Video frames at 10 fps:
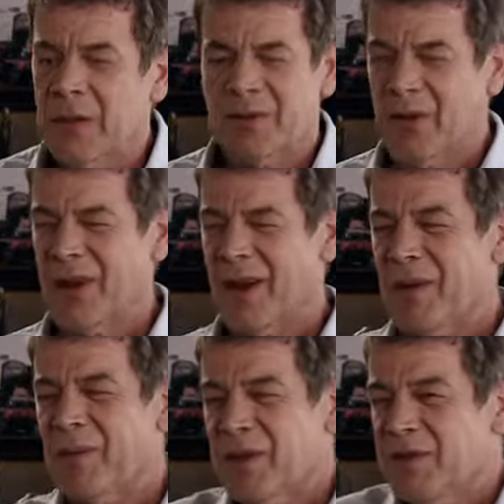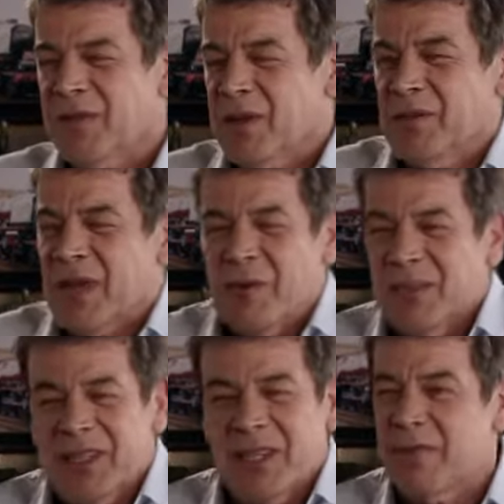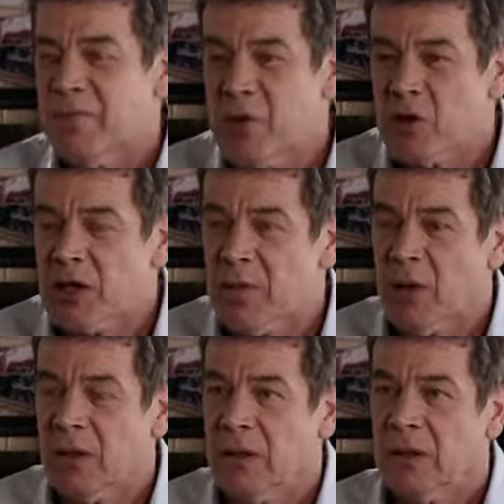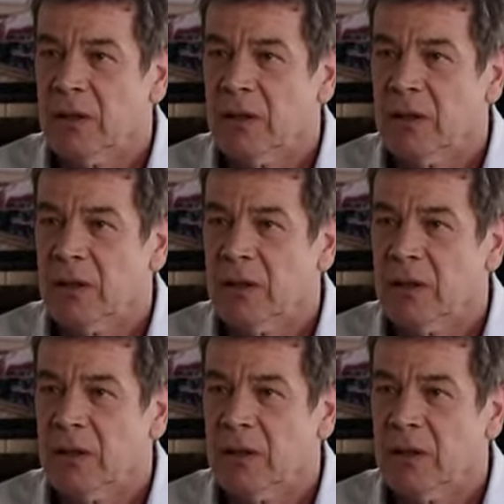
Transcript: I'm sorry, I'm confused. How is this even possible?